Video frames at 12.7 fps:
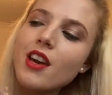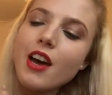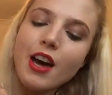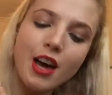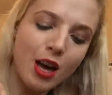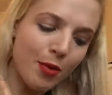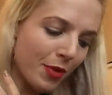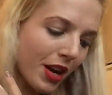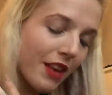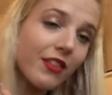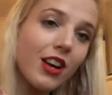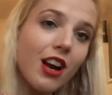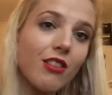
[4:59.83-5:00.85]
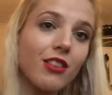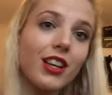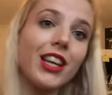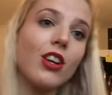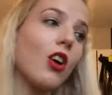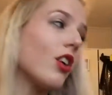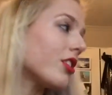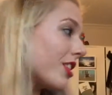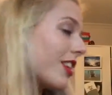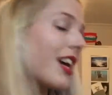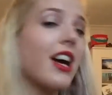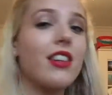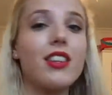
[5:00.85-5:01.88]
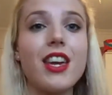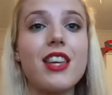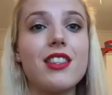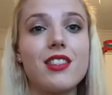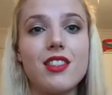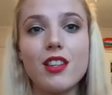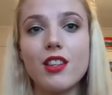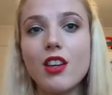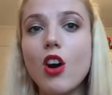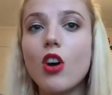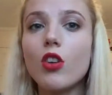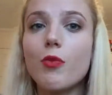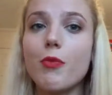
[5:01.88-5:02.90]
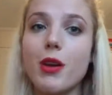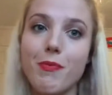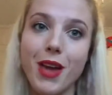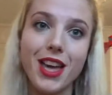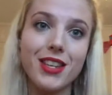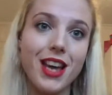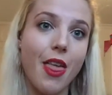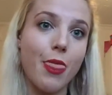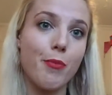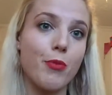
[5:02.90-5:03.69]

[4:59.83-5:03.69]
I've currently got Cath Kidston on my bed at the